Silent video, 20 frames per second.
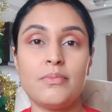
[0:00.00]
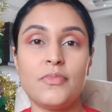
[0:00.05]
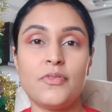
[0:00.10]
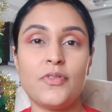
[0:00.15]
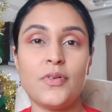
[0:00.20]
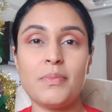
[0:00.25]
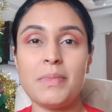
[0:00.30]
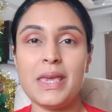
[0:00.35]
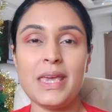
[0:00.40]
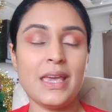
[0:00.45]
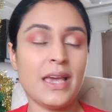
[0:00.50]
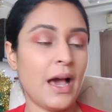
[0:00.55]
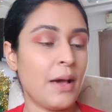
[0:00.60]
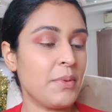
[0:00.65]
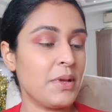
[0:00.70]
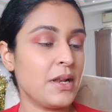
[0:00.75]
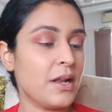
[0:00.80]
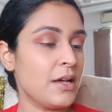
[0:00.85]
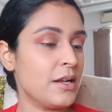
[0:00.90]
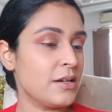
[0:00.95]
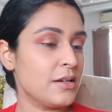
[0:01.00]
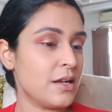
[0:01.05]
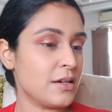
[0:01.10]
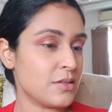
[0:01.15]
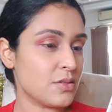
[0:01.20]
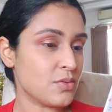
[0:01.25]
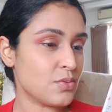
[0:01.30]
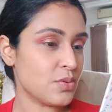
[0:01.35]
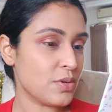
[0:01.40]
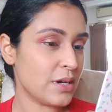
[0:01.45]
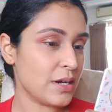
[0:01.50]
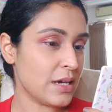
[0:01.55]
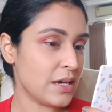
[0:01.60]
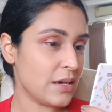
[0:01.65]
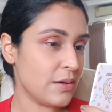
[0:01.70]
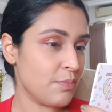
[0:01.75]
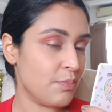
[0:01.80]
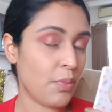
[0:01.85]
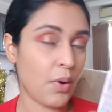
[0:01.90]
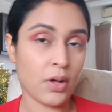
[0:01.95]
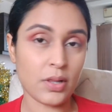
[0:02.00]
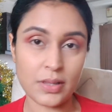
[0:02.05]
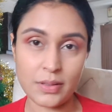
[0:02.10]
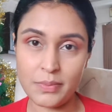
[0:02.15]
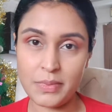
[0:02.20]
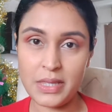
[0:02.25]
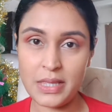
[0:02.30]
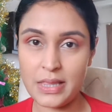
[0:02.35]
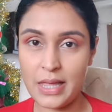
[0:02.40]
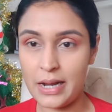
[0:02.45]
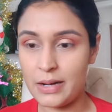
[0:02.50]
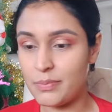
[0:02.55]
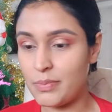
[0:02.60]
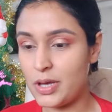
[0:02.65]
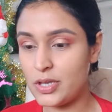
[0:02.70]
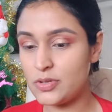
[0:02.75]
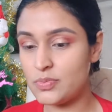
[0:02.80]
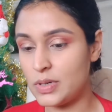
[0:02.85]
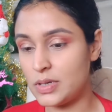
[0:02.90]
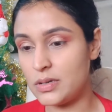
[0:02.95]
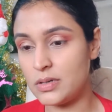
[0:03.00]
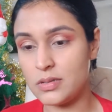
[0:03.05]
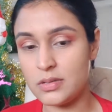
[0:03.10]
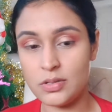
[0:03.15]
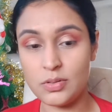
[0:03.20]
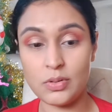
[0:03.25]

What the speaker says: for me, I mean, it doesn't really bother me that much because